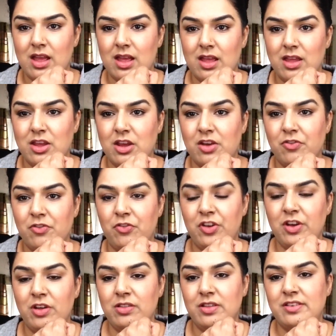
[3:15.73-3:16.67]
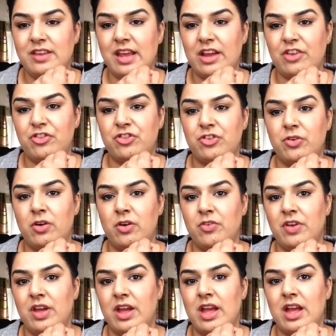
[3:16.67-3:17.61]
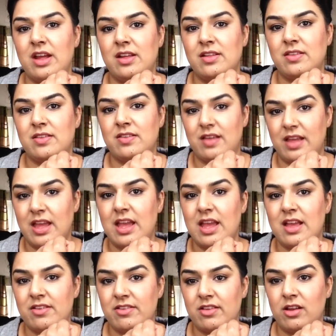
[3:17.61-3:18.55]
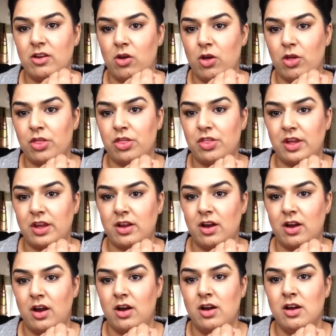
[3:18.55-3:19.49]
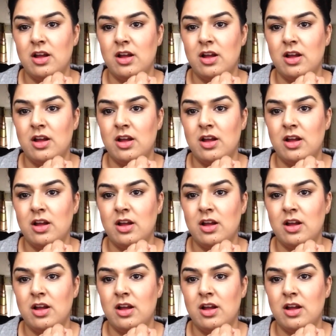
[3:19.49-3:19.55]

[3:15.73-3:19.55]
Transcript: You can feel the texture of it. It is a lot thicker.